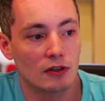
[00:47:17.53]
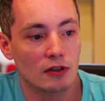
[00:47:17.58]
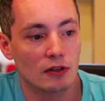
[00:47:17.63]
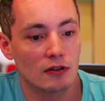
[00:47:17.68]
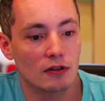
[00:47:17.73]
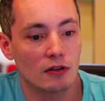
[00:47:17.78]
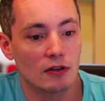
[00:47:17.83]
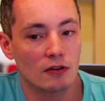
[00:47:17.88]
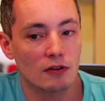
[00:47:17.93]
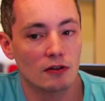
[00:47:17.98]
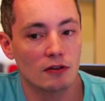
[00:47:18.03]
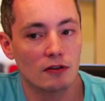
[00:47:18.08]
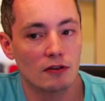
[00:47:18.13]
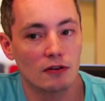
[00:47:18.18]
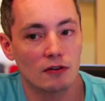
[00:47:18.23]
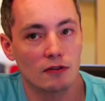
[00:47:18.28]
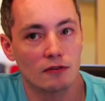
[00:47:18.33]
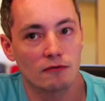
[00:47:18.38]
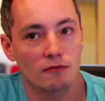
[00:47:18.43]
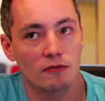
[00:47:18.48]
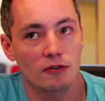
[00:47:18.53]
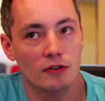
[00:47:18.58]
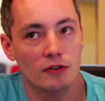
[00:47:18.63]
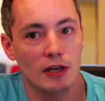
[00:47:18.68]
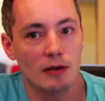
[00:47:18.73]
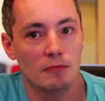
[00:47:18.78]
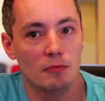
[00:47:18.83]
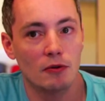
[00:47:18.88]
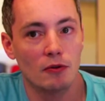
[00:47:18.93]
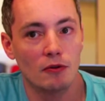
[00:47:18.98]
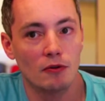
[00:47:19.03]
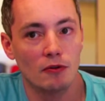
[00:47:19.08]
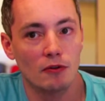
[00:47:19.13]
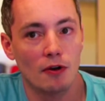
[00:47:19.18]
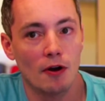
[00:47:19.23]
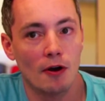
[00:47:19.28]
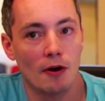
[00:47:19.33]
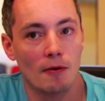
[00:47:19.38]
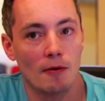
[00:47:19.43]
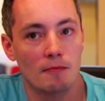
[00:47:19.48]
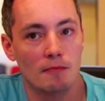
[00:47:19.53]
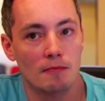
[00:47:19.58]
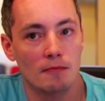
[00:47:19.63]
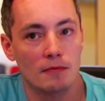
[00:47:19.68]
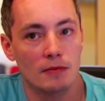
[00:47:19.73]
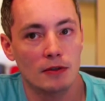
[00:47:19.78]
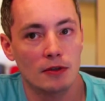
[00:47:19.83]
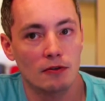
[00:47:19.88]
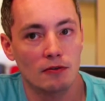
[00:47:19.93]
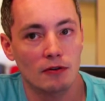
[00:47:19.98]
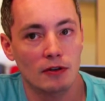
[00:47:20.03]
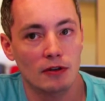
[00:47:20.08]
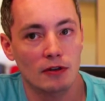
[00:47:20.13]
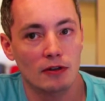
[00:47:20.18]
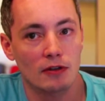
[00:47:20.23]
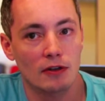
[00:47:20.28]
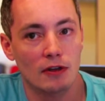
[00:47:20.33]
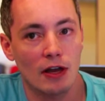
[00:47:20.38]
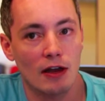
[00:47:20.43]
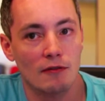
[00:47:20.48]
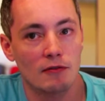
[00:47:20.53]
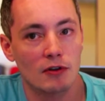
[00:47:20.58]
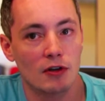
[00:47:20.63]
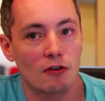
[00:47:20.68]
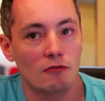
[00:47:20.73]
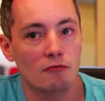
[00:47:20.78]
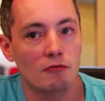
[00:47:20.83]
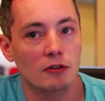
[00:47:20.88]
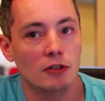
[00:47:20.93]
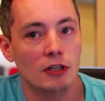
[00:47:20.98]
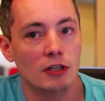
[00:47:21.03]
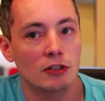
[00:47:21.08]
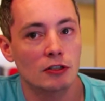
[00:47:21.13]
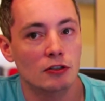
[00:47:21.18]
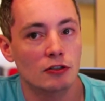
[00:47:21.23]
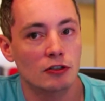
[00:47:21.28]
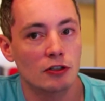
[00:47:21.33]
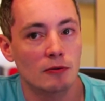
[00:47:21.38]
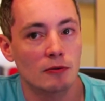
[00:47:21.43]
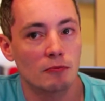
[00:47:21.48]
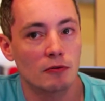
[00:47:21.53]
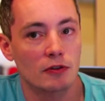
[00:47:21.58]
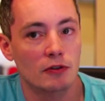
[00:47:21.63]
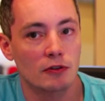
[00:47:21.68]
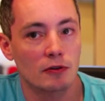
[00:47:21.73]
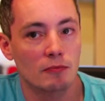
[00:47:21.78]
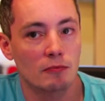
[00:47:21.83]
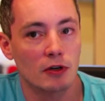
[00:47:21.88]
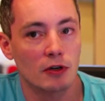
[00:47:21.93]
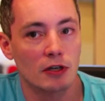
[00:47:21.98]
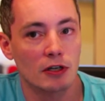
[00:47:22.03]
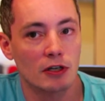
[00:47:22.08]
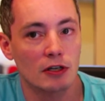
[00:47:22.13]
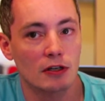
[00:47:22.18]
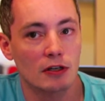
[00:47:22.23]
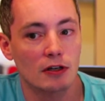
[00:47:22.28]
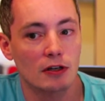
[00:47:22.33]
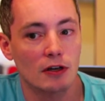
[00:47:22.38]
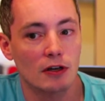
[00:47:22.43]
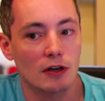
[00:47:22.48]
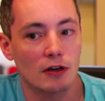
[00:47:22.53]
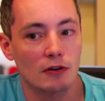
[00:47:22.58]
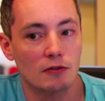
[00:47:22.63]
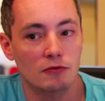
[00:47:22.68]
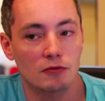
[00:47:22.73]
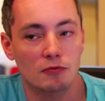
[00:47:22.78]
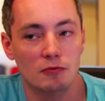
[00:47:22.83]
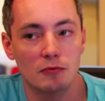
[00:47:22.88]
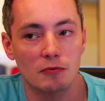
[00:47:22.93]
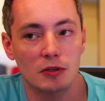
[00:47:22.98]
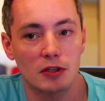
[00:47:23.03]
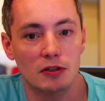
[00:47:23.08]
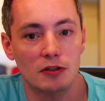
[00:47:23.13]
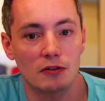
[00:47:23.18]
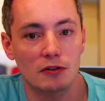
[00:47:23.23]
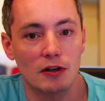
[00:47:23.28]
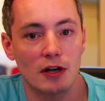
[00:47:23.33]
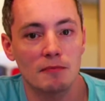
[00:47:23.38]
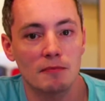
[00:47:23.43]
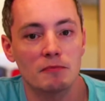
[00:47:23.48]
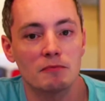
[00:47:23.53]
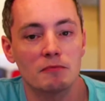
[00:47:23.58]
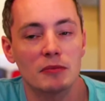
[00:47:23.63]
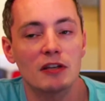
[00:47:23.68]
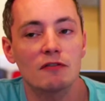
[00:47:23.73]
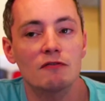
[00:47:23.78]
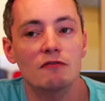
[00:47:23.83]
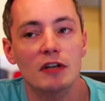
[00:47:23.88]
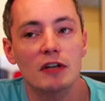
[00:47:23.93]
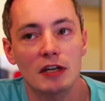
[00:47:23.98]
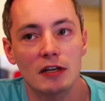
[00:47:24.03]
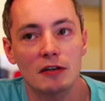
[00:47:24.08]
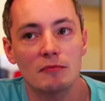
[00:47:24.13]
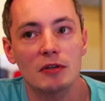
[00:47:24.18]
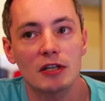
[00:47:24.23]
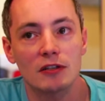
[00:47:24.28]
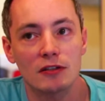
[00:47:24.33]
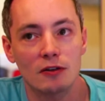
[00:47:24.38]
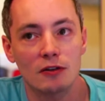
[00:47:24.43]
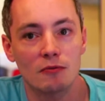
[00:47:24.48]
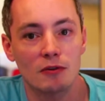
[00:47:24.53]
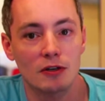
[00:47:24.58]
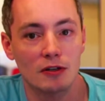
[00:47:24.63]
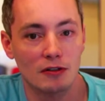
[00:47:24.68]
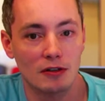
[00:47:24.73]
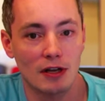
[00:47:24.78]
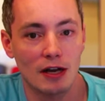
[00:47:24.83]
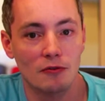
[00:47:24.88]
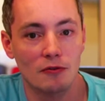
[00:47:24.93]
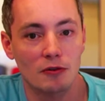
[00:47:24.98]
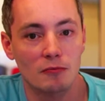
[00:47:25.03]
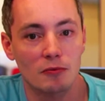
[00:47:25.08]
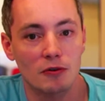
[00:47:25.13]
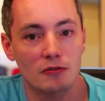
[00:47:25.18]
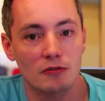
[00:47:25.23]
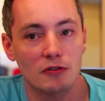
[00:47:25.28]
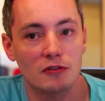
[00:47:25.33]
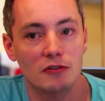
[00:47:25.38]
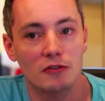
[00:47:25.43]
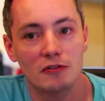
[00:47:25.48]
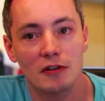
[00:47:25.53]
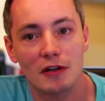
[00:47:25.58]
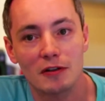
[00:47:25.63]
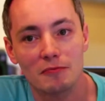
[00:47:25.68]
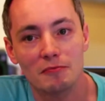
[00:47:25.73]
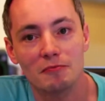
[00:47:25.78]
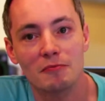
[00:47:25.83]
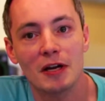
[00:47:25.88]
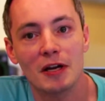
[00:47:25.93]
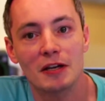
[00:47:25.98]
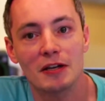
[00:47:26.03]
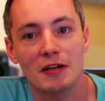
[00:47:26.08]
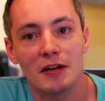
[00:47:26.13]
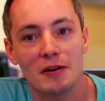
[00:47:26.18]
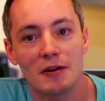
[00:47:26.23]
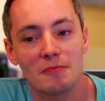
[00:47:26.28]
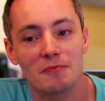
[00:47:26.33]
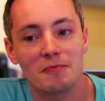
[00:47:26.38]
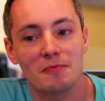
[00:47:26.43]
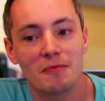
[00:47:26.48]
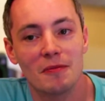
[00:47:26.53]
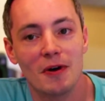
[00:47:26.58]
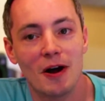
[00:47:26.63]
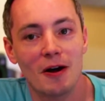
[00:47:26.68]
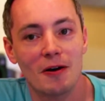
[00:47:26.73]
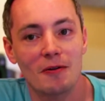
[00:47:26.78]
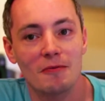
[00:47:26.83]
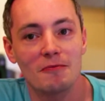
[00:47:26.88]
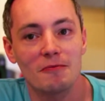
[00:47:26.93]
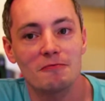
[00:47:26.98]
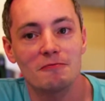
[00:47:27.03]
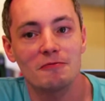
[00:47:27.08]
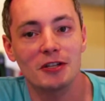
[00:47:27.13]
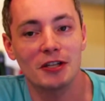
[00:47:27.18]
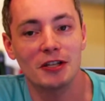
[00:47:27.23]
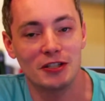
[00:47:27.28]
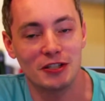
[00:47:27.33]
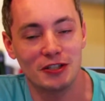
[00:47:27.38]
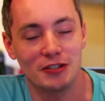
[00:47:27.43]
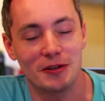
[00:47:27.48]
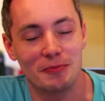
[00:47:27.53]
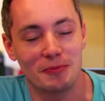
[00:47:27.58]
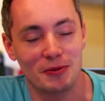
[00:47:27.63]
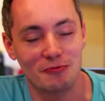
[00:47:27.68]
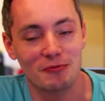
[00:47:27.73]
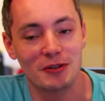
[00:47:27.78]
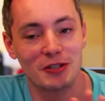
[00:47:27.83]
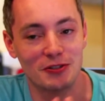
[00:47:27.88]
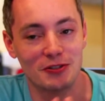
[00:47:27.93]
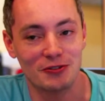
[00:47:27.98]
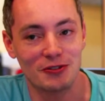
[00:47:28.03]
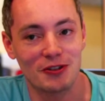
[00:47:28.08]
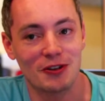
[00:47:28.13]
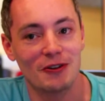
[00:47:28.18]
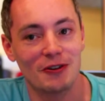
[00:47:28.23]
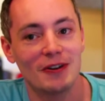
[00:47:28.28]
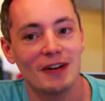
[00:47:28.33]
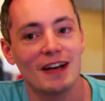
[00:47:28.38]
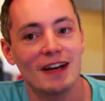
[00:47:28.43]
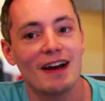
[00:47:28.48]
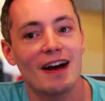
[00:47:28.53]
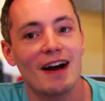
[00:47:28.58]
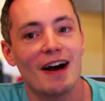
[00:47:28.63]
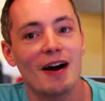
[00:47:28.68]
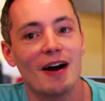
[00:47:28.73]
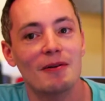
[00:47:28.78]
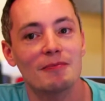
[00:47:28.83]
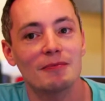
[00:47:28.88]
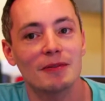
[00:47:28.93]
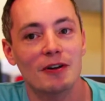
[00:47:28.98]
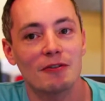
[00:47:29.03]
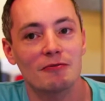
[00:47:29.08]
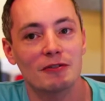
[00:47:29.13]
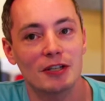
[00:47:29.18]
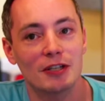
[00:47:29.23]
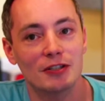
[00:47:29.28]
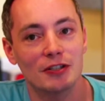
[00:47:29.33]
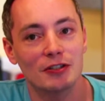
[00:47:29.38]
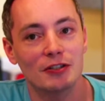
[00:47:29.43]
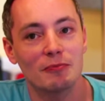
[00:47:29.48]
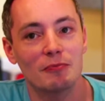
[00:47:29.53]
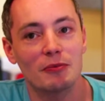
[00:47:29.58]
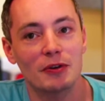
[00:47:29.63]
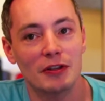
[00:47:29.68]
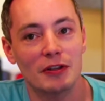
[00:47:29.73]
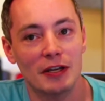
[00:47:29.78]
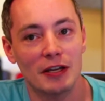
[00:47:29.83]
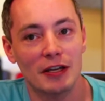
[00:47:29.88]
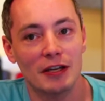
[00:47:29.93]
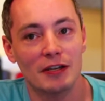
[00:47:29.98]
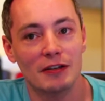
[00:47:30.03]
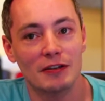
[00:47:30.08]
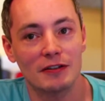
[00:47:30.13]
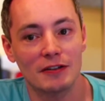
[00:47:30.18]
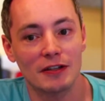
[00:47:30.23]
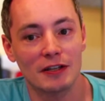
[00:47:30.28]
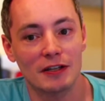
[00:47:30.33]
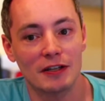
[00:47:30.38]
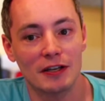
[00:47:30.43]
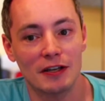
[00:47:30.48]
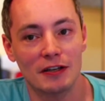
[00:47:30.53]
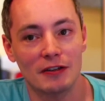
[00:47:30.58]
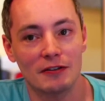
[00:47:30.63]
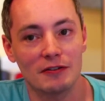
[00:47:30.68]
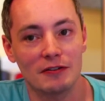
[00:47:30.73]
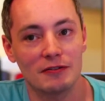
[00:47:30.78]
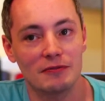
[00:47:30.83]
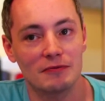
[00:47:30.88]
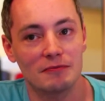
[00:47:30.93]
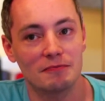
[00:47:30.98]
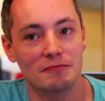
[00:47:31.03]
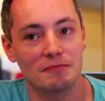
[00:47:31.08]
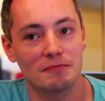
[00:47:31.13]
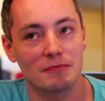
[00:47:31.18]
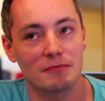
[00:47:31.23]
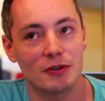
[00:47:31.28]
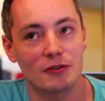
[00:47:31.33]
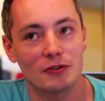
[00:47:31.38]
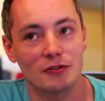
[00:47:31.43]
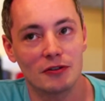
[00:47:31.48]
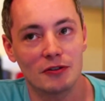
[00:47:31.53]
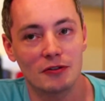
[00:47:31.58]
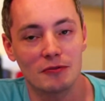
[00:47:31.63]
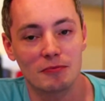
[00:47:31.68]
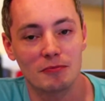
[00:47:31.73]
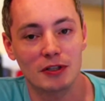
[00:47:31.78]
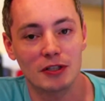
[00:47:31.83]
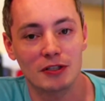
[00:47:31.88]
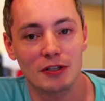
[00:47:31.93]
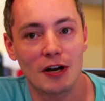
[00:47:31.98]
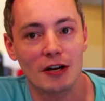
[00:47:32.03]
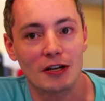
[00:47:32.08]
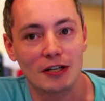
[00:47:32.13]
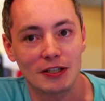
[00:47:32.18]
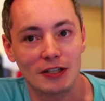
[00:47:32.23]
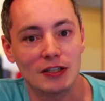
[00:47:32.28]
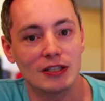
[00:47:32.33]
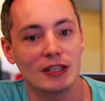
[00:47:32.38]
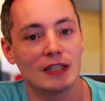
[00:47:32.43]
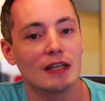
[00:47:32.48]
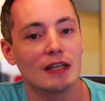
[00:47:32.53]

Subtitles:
For example, having a relationship with somebody, I just want to be clear, I'm being vague because I don't want to out the person. It's not my relationship with Richard, though. A relationship with a person platonically,